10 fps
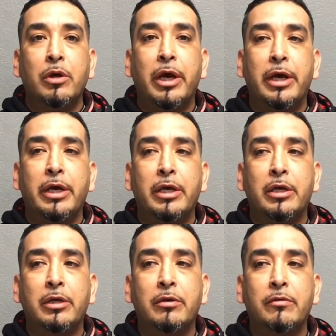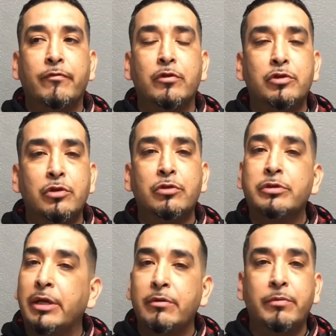And for Junior's
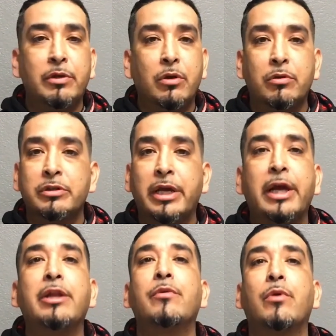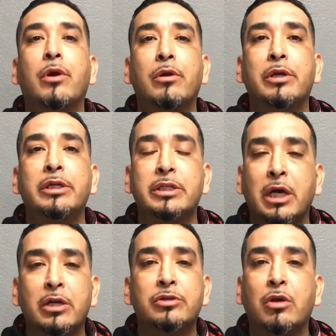name to be noticed anywhere, he's
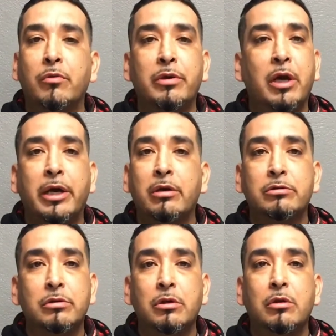got to start with knockouts.